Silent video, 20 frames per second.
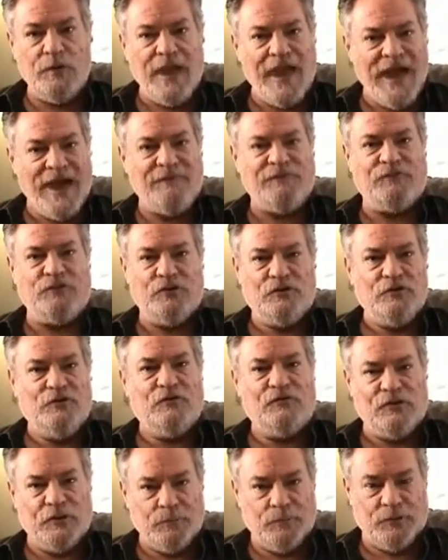We have to
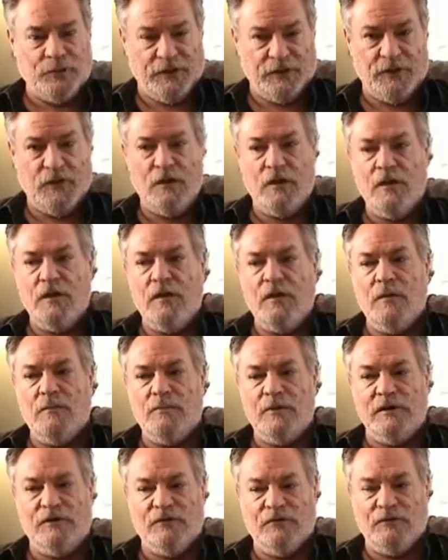do something,
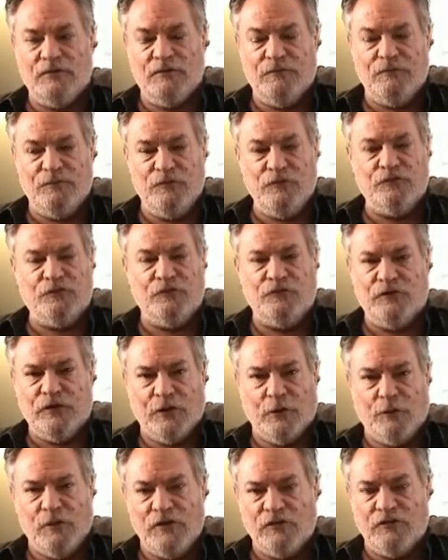because future
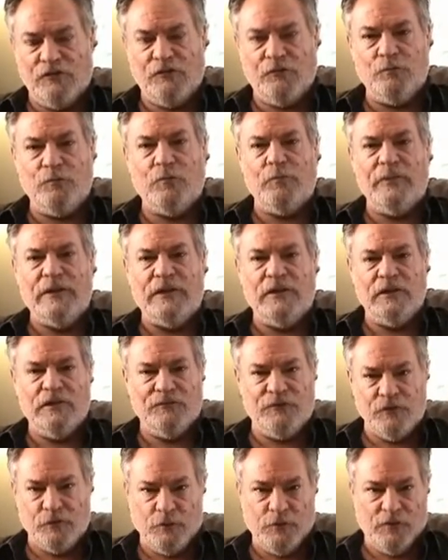generations will be
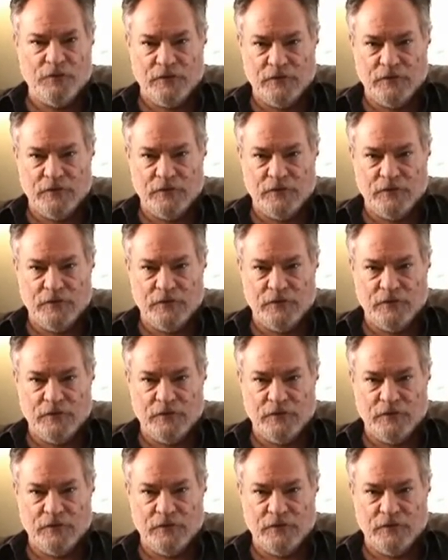livid